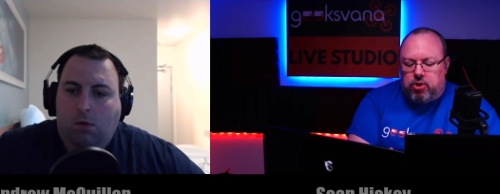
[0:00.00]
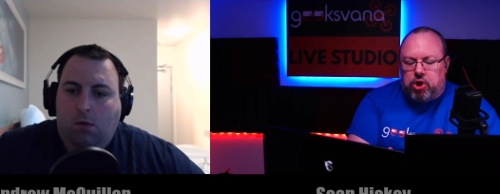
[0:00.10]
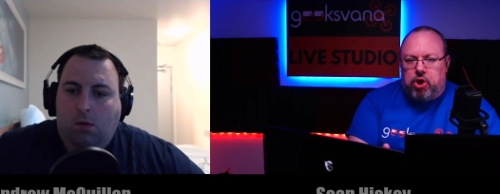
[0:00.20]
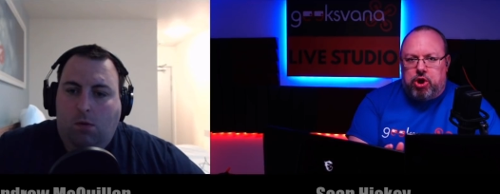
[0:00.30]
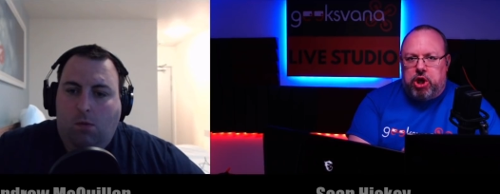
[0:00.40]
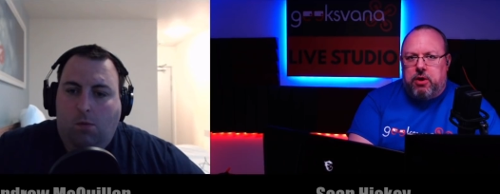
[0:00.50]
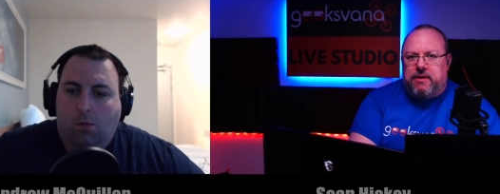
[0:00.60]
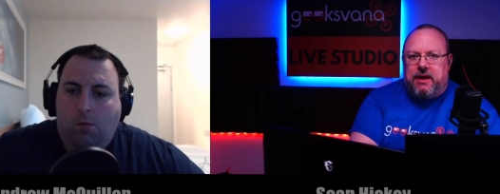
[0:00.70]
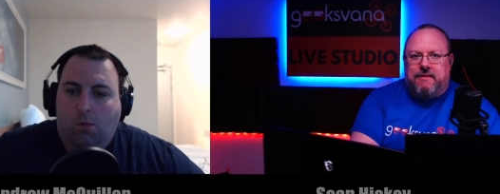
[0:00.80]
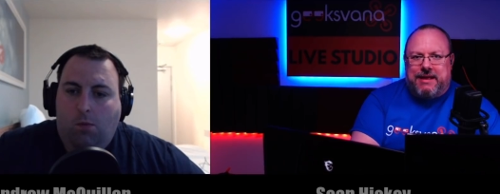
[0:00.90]
Speaker 1: Do, do you
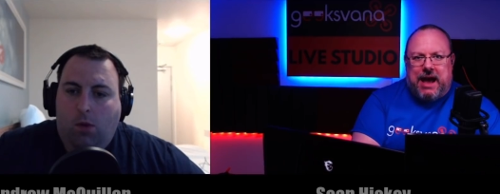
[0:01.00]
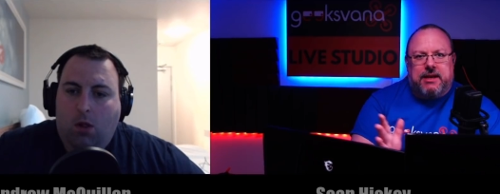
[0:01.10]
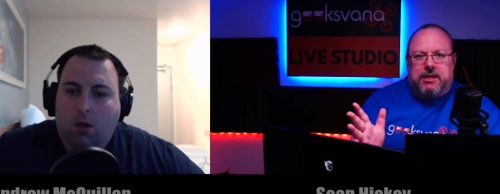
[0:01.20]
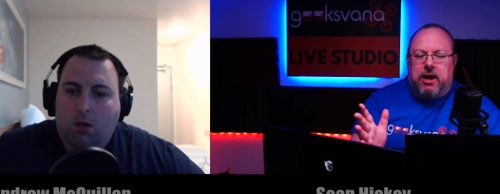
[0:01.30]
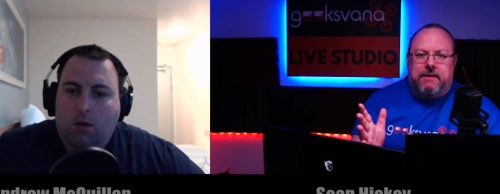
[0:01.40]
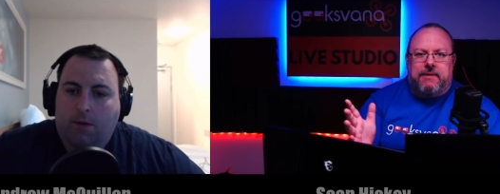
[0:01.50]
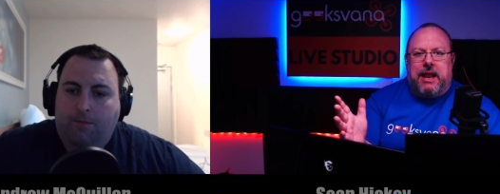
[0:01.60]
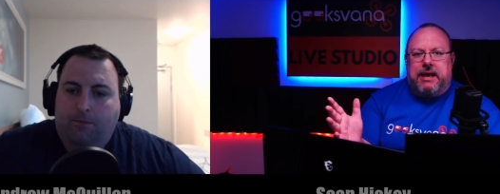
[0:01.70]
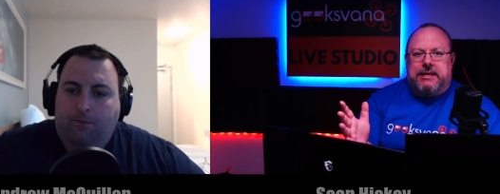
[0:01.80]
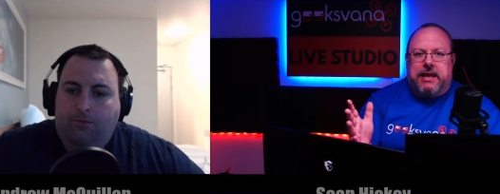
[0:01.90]
think that side of the
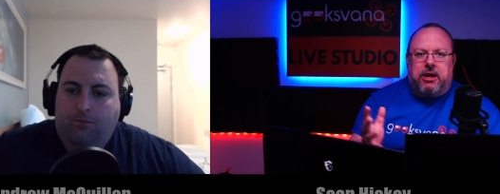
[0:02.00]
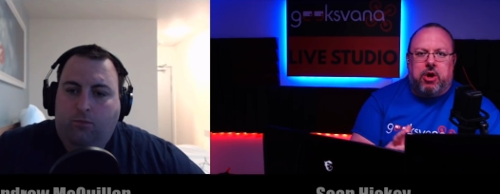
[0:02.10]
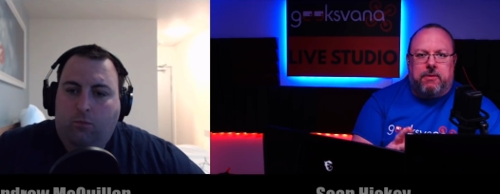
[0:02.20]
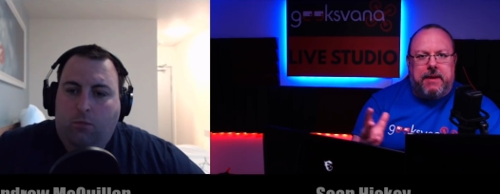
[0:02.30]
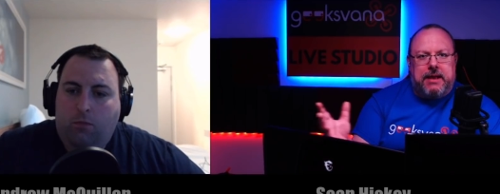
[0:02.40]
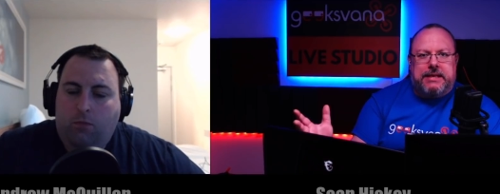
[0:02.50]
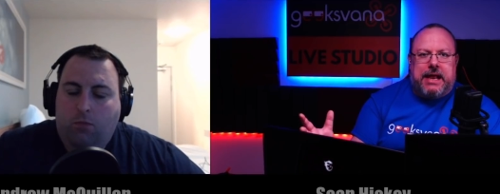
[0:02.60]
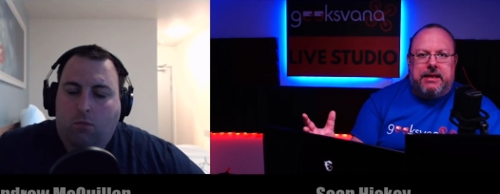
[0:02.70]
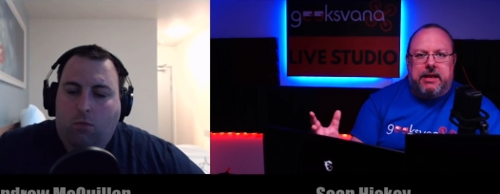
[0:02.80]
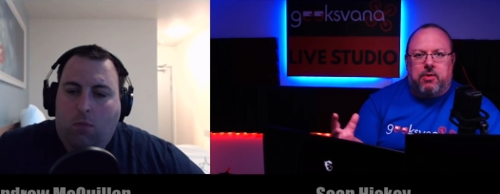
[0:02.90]
legacy could be
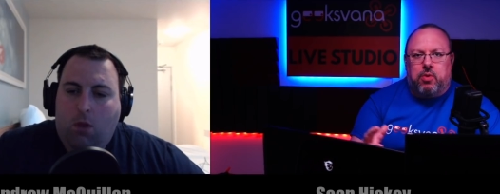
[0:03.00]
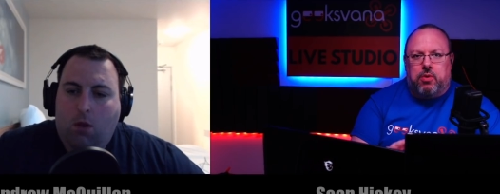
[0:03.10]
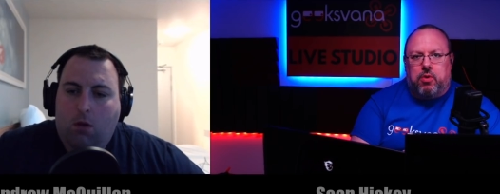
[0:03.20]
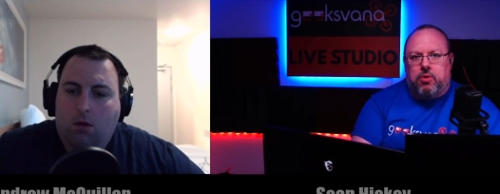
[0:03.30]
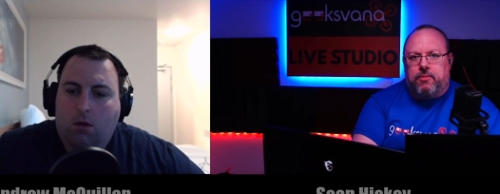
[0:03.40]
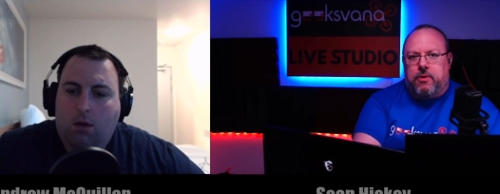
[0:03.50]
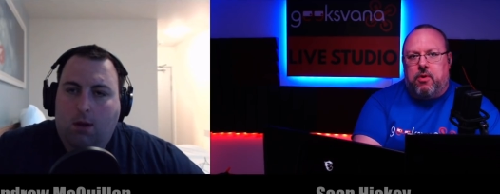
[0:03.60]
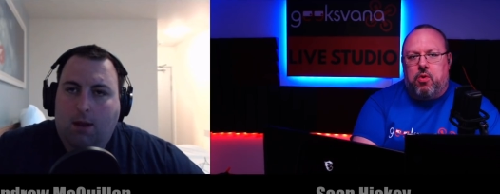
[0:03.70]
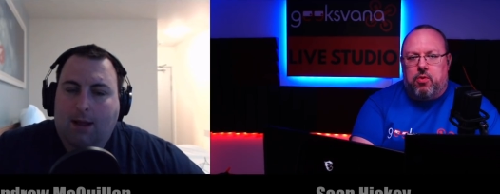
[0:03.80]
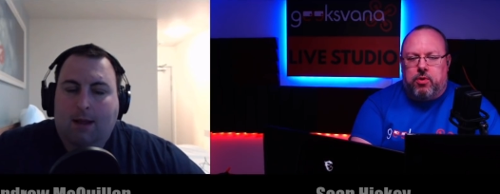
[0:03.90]
extended, or, or,
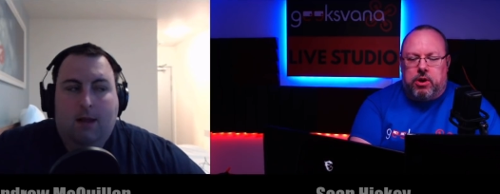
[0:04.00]
or